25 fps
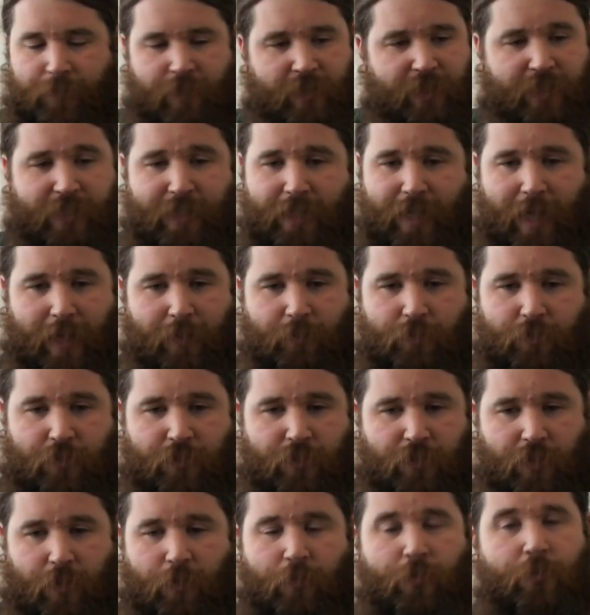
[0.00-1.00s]
It sounds
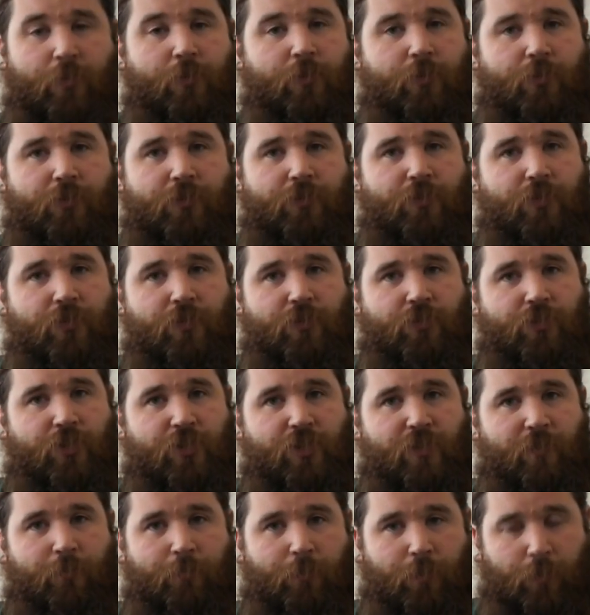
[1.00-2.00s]
so good, such a
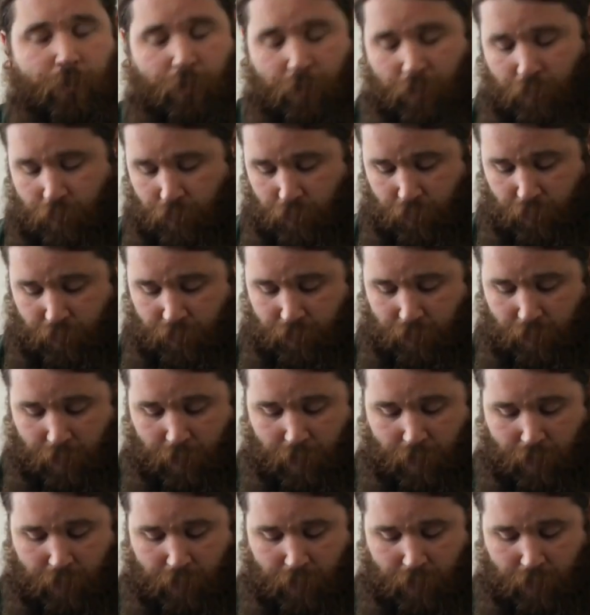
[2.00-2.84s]
simple chord.